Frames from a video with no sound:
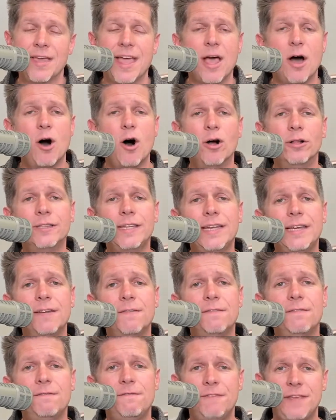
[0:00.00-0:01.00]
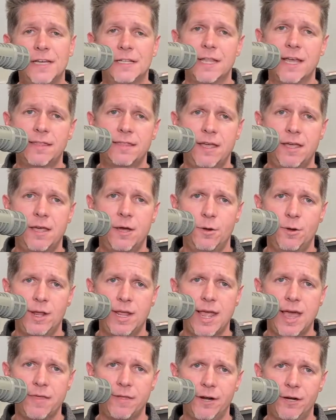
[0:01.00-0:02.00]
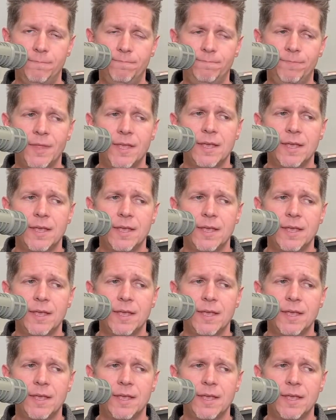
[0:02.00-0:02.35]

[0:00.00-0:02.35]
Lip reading: They all need to feel like they go together.